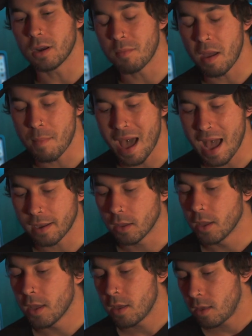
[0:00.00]
in my bag.
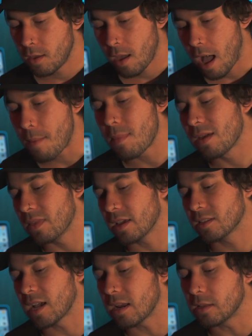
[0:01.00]
I'm mainly
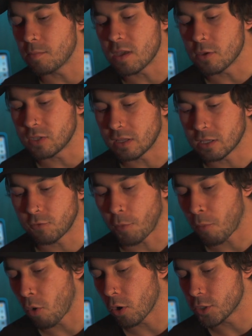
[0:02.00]
excited to be using this for
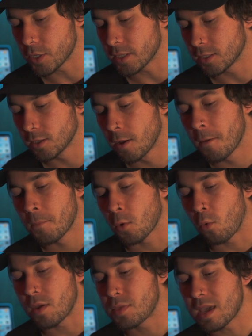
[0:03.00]
portraits.
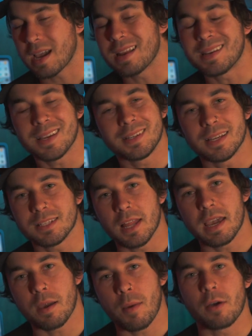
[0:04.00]
One thing I did
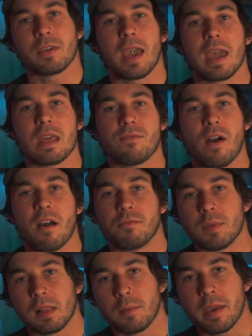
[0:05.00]
dislike about the
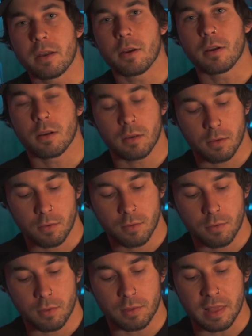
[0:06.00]
85mm
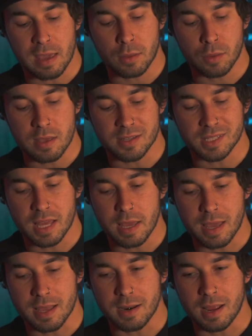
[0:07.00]
length is
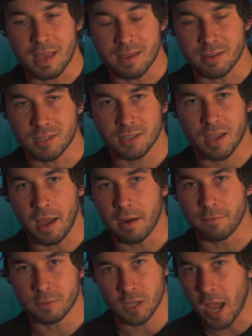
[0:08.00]
that it is kind
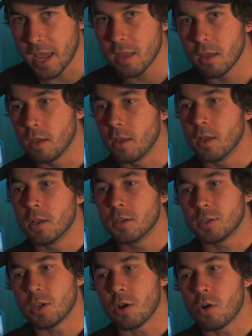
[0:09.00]
of tight.
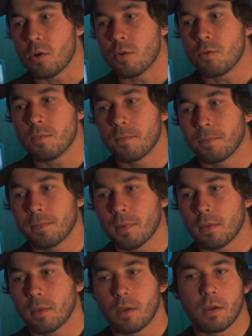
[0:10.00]
So
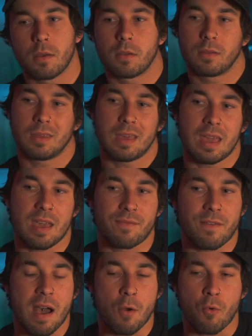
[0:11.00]

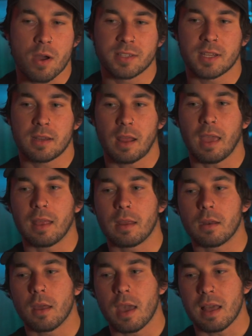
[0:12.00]
if I wasn't
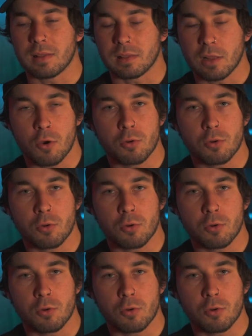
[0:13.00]
in a low